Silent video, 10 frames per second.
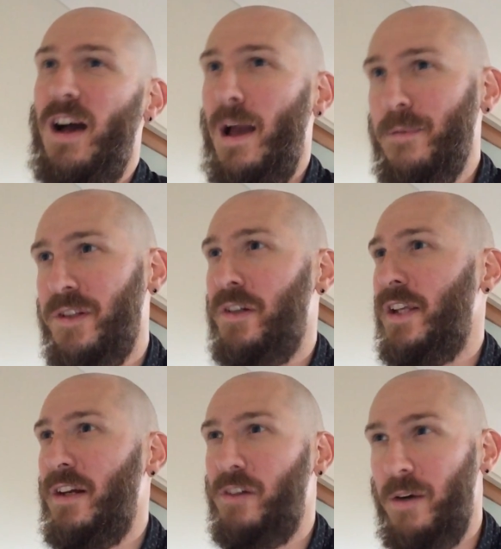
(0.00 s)
I
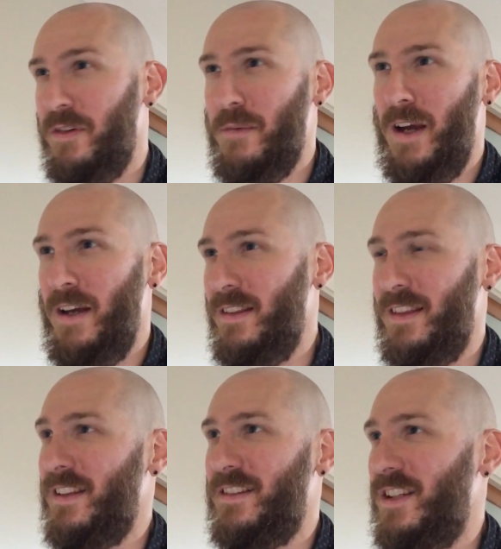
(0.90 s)
absolutely agree with you, mate.
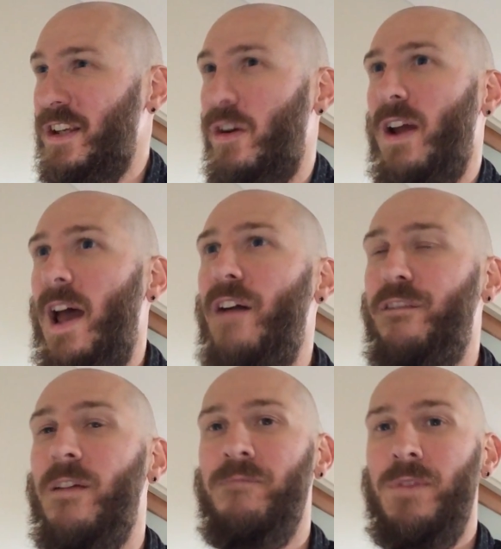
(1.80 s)
That you got to
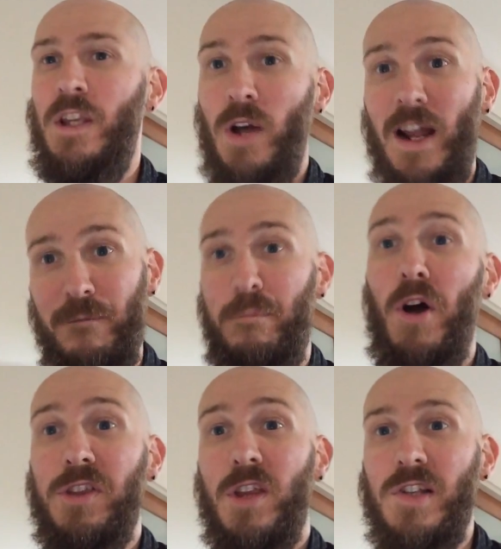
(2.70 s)
have
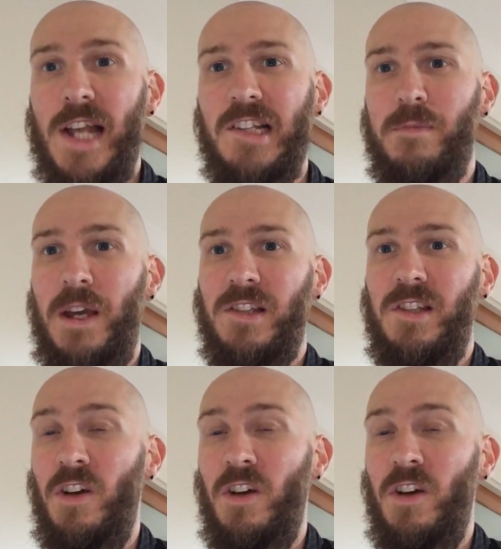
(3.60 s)
both those aspects.